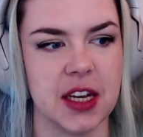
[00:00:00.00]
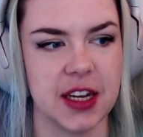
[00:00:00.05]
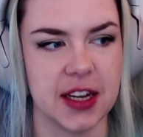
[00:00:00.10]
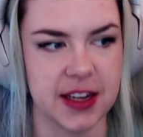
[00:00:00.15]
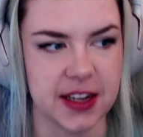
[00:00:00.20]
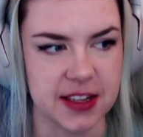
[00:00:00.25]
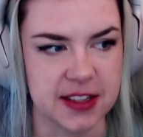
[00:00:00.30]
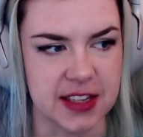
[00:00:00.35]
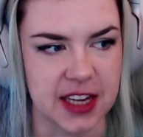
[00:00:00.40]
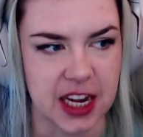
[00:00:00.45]

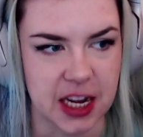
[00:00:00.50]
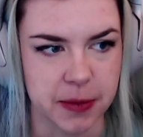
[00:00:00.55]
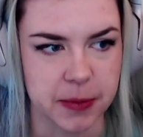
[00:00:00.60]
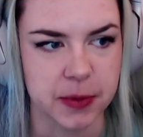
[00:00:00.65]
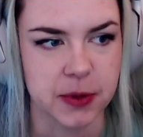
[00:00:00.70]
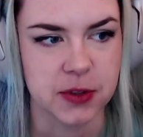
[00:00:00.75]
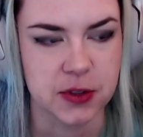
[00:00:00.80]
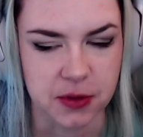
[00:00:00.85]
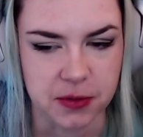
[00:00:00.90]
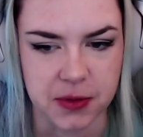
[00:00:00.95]
is
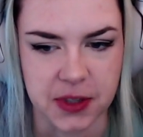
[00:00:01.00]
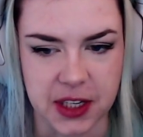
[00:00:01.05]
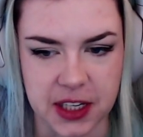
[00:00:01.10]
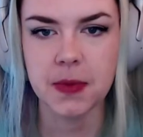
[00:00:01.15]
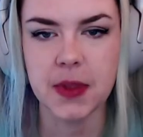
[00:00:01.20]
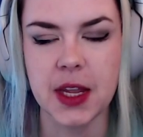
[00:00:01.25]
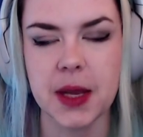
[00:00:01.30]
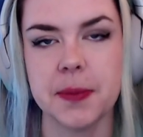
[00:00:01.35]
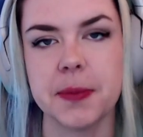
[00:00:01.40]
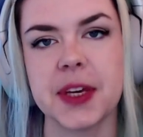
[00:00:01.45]
able to read,
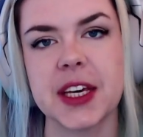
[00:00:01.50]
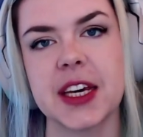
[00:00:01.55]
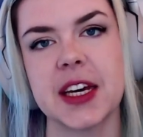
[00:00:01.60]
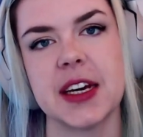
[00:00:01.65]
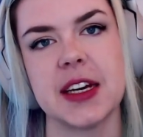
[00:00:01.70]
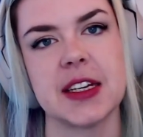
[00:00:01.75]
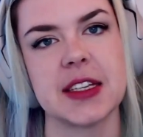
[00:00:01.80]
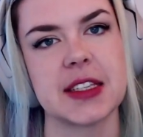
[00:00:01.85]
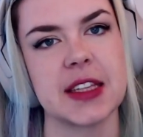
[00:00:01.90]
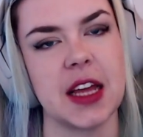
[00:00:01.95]

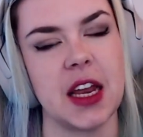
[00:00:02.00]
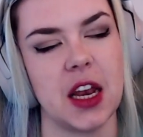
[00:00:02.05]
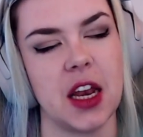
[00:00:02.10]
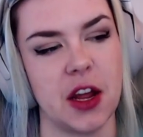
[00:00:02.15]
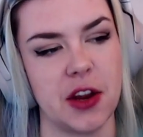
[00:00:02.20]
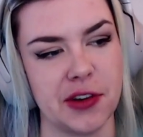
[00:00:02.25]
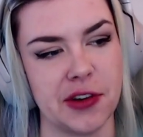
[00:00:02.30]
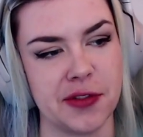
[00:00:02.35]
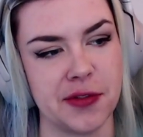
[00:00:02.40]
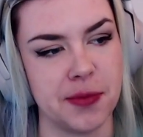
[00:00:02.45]
because a
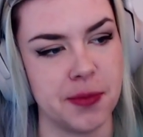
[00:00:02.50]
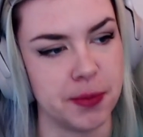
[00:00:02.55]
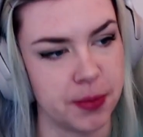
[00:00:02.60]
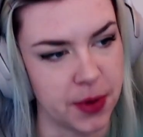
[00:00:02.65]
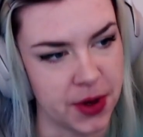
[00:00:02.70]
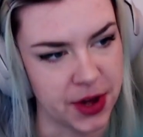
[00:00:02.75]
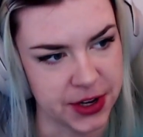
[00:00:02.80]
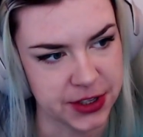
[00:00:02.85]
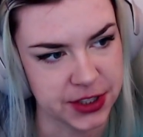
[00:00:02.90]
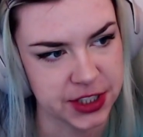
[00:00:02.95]
lot of
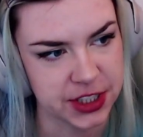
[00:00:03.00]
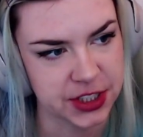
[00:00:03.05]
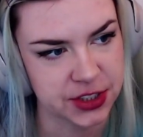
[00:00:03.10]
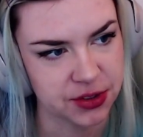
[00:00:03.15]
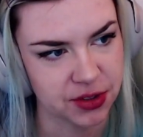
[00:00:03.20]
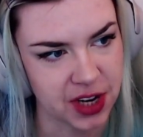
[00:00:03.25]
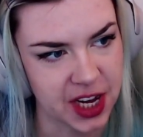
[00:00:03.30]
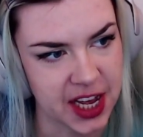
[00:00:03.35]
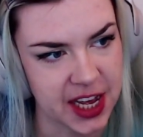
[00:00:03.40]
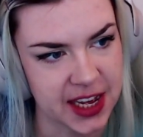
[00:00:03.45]
modern
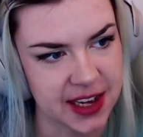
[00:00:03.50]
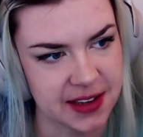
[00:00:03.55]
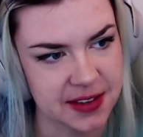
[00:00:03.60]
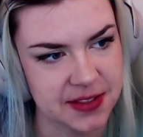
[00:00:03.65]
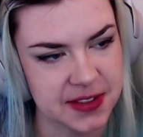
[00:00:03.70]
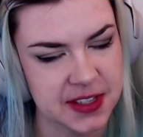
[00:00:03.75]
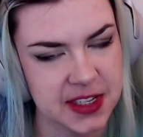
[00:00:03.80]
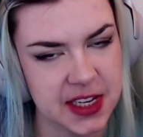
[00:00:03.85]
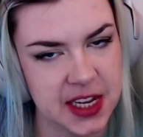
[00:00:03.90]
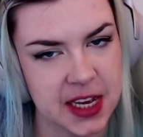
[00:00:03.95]

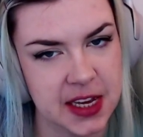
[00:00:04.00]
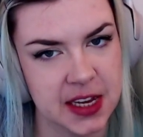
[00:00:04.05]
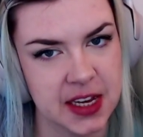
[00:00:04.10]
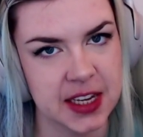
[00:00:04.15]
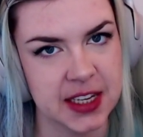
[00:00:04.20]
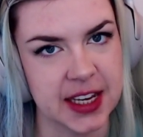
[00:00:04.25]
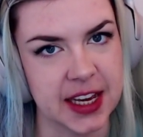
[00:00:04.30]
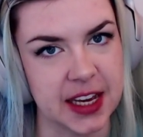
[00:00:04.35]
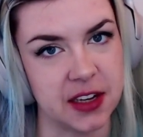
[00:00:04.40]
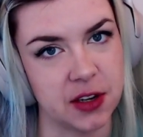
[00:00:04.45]
drives
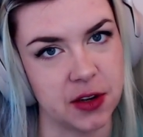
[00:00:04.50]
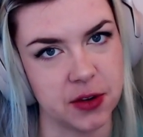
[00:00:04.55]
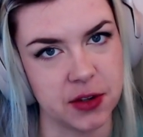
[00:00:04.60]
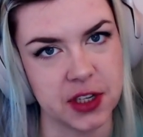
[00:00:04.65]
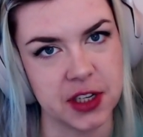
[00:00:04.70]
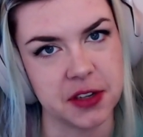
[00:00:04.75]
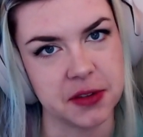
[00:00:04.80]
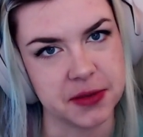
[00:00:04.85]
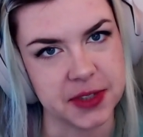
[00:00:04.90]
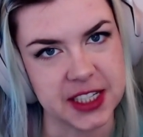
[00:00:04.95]
can
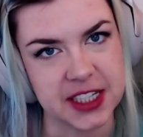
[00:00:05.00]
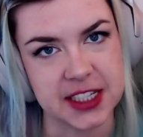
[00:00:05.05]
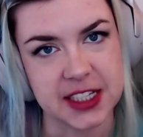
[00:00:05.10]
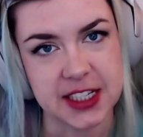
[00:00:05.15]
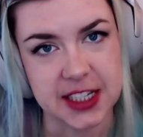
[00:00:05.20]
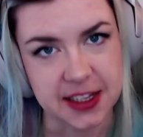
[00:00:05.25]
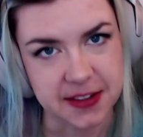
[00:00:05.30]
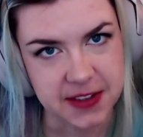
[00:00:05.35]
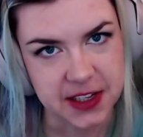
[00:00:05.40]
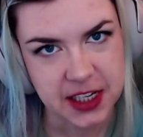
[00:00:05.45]
only read
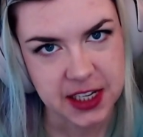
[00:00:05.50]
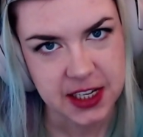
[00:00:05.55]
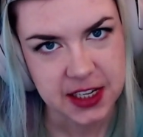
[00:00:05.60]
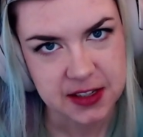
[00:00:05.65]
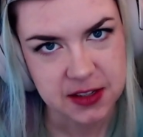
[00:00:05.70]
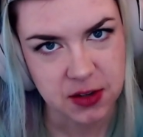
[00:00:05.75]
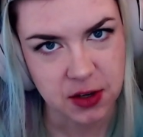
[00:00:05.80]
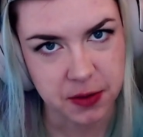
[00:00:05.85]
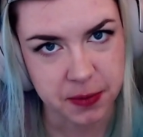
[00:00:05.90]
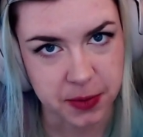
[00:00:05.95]

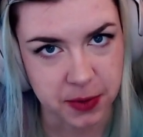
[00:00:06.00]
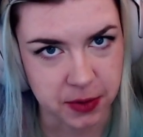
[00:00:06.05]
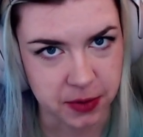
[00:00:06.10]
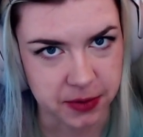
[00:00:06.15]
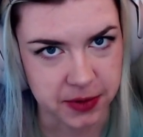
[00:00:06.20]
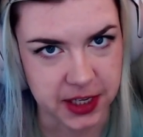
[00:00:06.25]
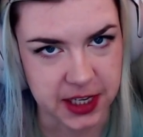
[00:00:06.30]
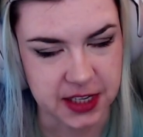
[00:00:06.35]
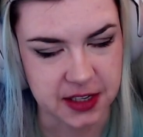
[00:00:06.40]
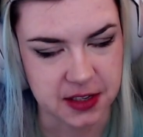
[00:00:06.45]
DVDs or
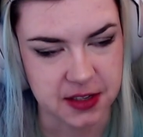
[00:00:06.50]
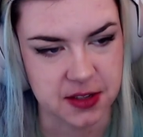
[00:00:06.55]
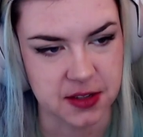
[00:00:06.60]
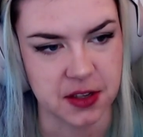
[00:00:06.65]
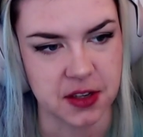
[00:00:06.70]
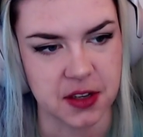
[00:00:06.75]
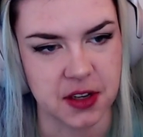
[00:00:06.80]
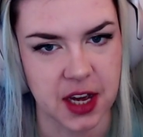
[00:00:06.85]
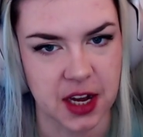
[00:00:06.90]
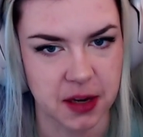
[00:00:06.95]
Blu-rays, so
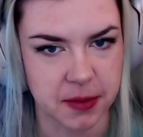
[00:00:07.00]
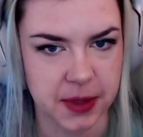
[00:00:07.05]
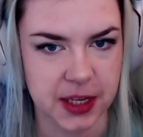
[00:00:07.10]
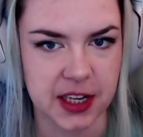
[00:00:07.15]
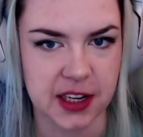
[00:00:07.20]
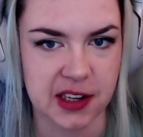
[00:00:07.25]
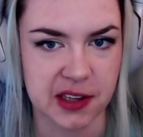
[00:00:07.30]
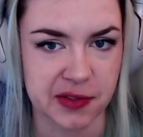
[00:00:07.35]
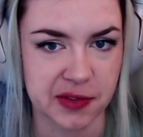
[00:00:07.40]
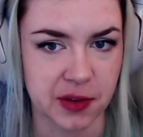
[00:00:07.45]
you gotta be
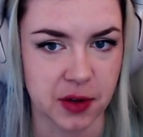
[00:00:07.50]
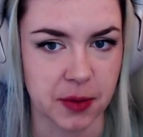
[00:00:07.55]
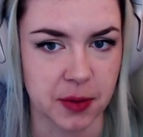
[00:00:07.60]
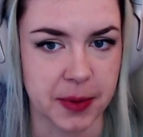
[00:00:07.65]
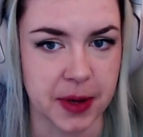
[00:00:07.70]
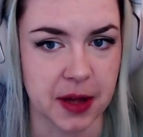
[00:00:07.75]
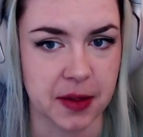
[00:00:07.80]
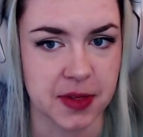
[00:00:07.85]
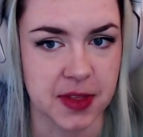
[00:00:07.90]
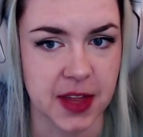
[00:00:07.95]
careful
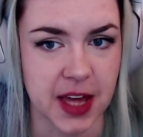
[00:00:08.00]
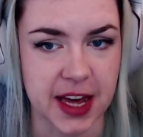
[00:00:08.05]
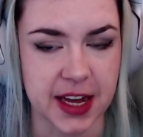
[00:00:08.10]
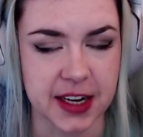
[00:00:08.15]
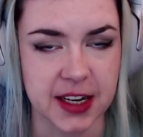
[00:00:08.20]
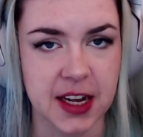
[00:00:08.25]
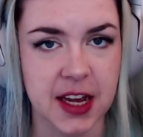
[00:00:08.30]
about that.